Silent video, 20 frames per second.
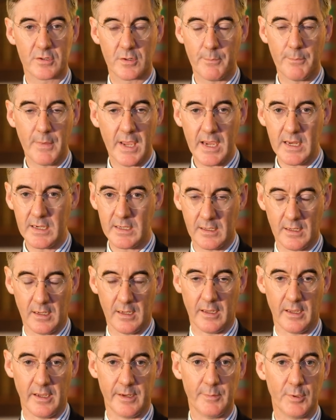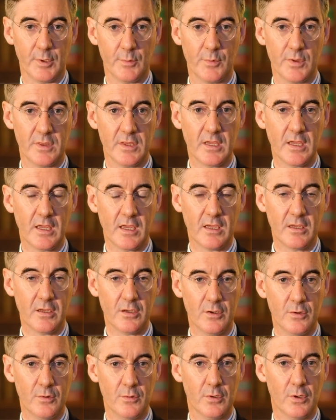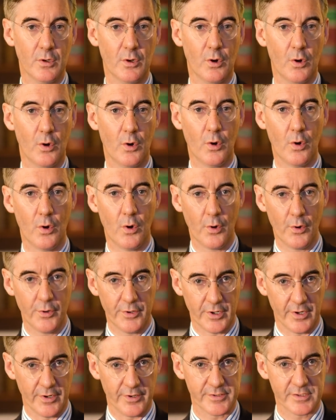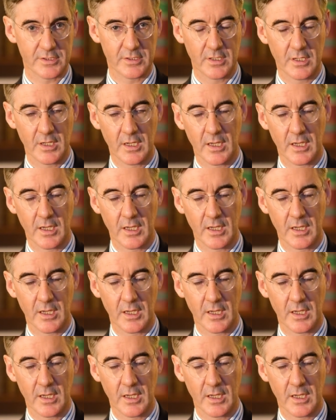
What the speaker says: to remain in alignment with the EU or not.